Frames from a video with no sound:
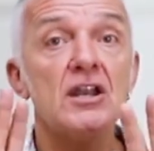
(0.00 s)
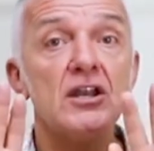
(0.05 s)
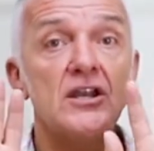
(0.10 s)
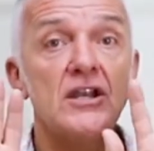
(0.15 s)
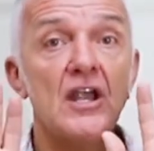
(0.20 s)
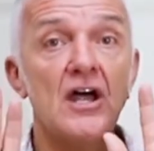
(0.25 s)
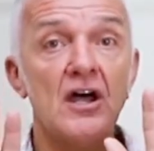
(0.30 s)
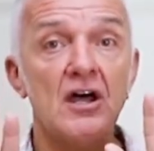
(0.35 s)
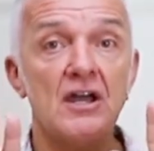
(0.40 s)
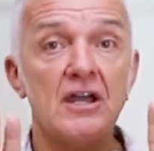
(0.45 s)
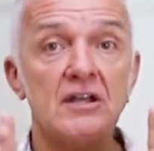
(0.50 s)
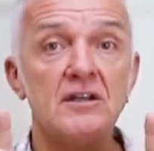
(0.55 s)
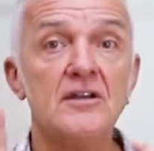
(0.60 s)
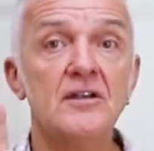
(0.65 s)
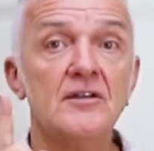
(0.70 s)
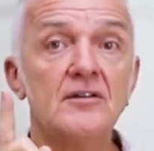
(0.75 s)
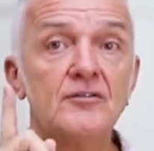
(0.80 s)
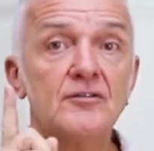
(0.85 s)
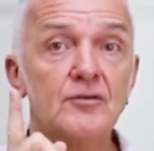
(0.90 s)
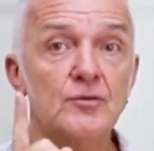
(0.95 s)
9
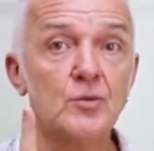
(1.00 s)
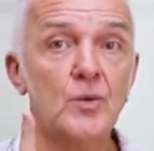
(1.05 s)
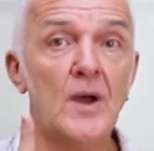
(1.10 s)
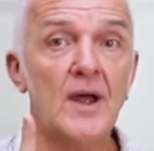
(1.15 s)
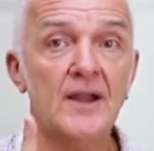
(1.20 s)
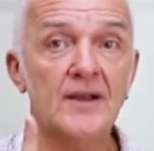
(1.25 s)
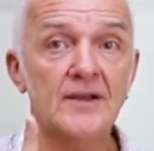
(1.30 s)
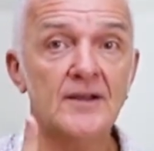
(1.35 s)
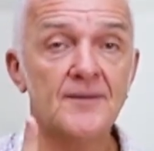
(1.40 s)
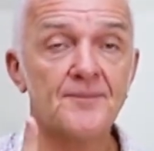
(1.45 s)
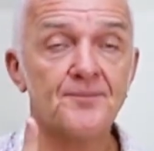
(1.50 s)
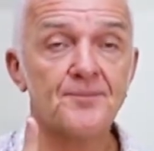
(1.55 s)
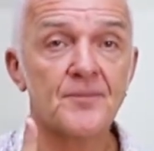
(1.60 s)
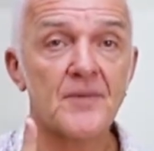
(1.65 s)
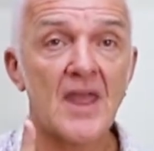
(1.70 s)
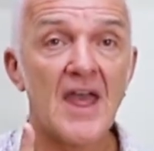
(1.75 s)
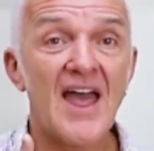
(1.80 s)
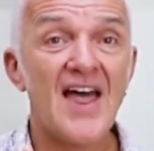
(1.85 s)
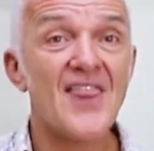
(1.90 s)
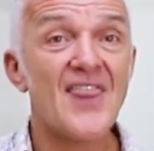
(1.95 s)
to 1.
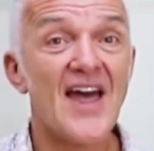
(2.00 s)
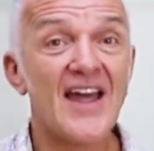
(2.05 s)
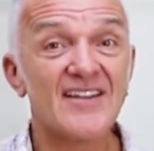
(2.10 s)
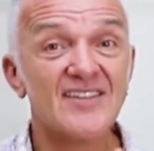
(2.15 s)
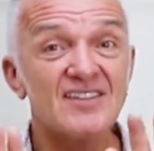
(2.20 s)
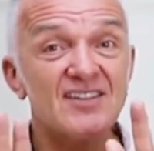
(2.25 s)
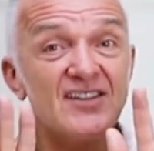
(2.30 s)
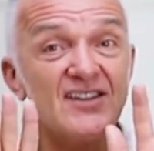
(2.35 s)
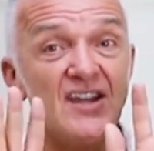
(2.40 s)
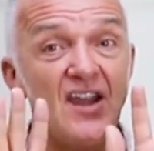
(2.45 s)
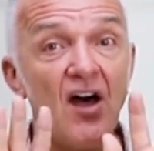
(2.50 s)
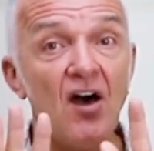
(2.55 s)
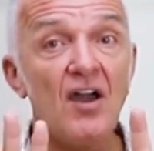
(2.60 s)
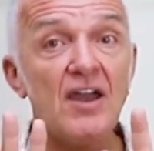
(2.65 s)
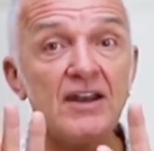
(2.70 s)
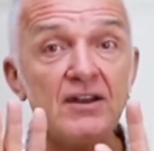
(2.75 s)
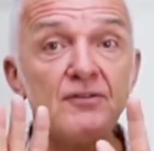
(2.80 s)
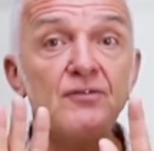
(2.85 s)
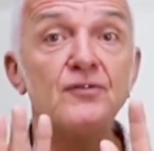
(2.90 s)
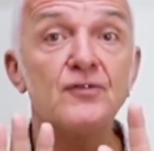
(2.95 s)
That's
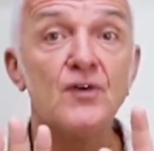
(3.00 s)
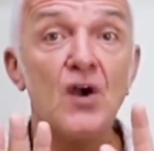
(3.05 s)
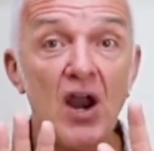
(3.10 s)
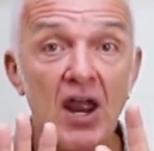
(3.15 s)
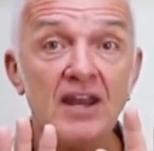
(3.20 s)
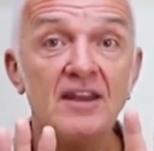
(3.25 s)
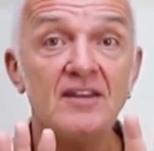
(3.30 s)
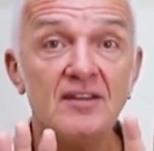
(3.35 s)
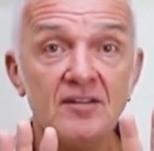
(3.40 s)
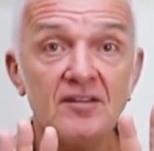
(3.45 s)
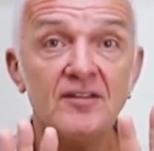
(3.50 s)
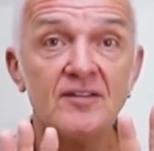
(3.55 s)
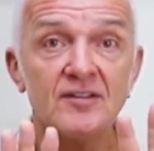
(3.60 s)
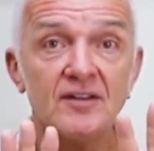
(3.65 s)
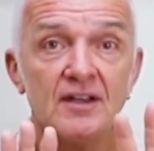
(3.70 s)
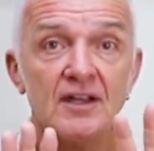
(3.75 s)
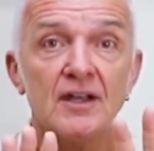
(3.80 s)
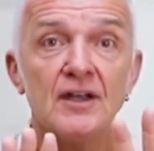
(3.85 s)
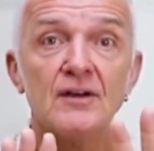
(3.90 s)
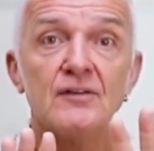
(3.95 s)
9
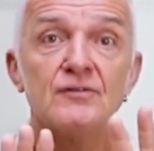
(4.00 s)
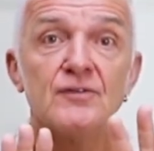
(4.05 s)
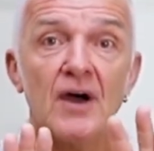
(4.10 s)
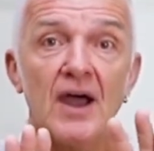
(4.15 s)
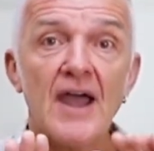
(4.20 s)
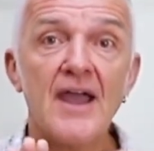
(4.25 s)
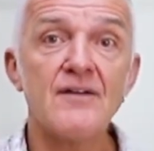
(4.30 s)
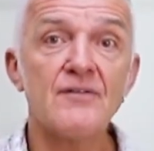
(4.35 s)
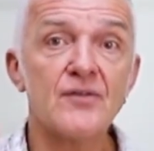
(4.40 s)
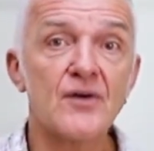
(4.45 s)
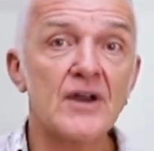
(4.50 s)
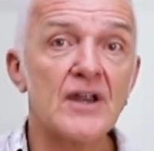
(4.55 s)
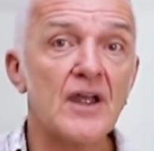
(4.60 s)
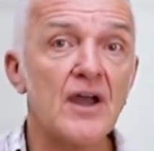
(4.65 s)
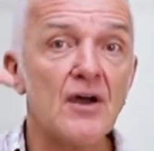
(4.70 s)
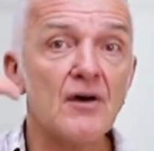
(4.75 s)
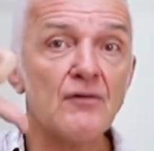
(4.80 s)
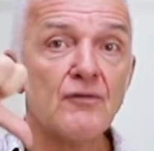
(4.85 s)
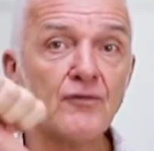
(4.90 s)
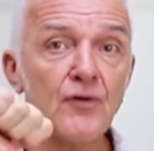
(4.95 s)
friends for
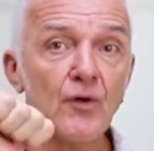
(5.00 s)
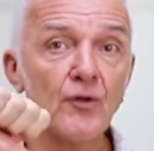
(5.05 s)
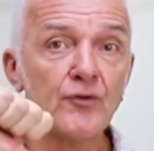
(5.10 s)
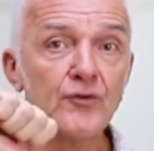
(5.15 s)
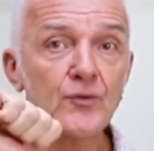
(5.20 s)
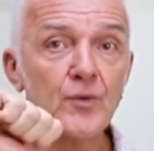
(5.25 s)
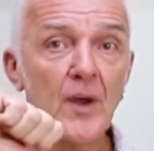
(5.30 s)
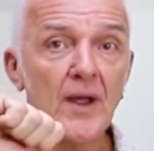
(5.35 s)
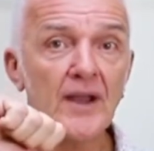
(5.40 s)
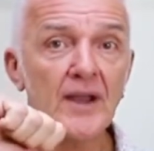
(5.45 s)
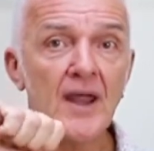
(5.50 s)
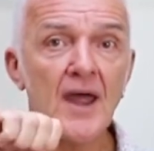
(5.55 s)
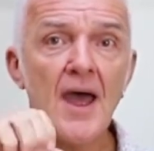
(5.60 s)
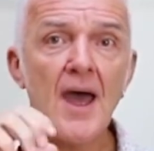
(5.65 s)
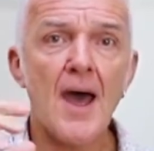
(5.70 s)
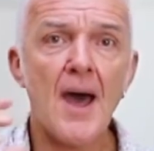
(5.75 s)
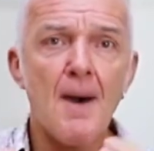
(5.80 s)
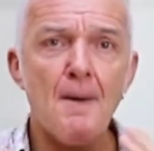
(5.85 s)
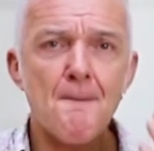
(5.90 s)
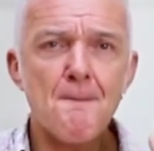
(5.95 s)
every false one,
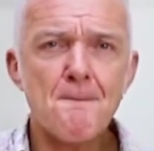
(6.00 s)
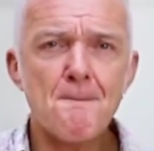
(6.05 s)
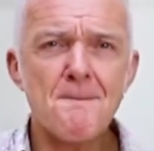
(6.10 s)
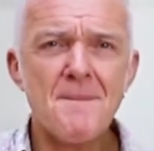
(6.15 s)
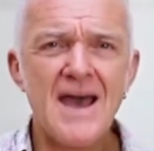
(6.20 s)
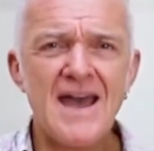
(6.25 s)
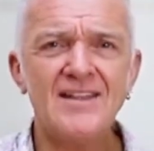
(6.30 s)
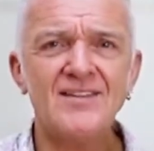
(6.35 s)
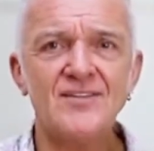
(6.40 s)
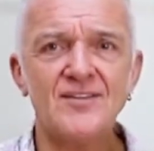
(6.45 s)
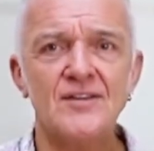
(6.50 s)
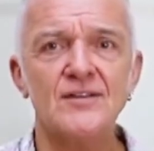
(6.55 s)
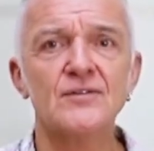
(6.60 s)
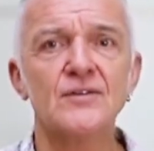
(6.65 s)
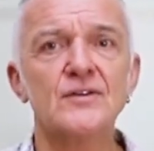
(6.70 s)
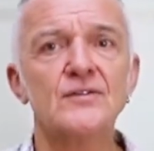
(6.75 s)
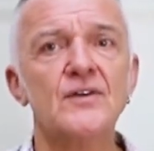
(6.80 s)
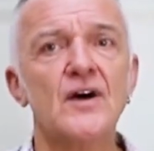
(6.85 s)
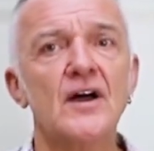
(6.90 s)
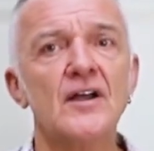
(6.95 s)
a
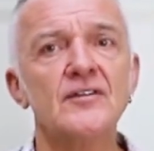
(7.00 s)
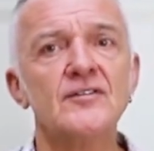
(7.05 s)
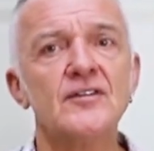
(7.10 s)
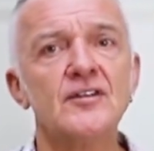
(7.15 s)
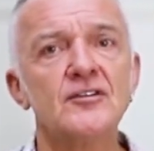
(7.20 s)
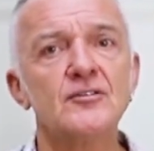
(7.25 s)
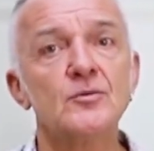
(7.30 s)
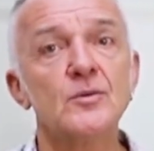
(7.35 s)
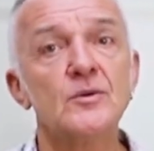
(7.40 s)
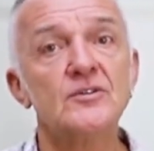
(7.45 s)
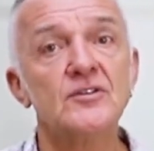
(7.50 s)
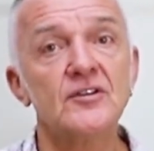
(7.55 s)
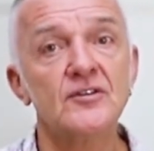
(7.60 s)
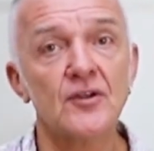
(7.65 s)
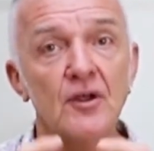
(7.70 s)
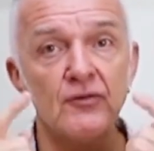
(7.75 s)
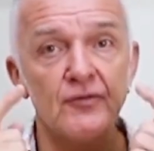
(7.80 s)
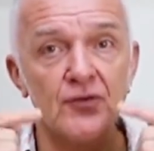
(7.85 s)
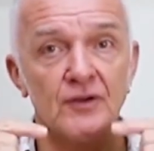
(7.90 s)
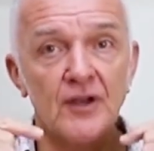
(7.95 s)
massive advantage which is
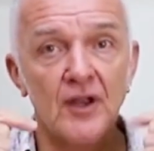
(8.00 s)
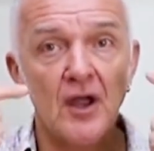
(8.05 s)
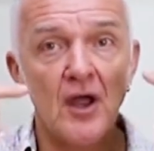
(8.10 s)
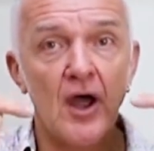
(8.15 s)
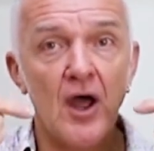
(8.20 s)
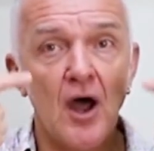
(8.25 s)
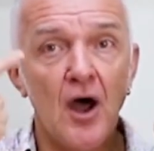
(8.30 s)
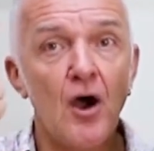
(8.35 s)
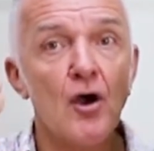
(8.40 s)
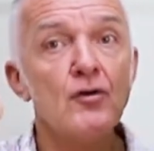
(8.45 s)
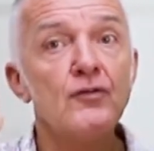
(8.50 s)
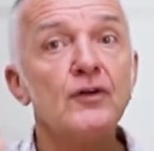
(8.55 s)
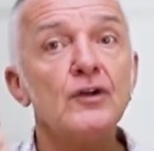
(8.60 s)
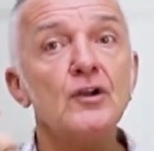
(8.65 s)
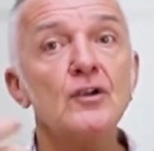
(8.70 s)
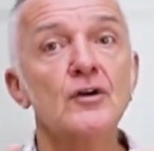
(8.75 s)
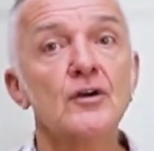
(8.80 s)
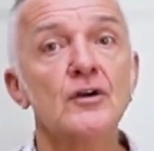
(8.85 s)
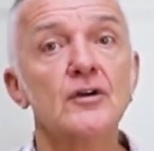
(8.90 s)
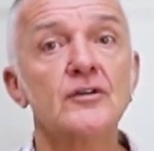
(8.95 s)
often
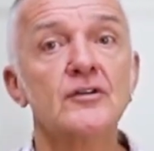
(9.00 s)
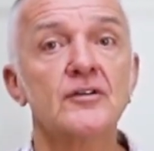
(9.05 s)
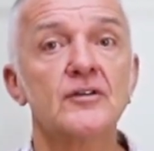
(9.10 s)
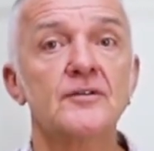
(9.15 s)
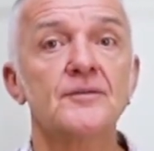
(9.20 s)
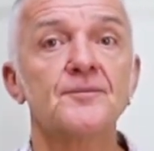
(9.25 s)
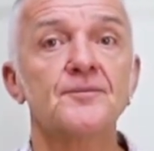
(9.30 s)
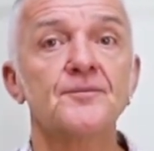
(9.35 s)
overlooked.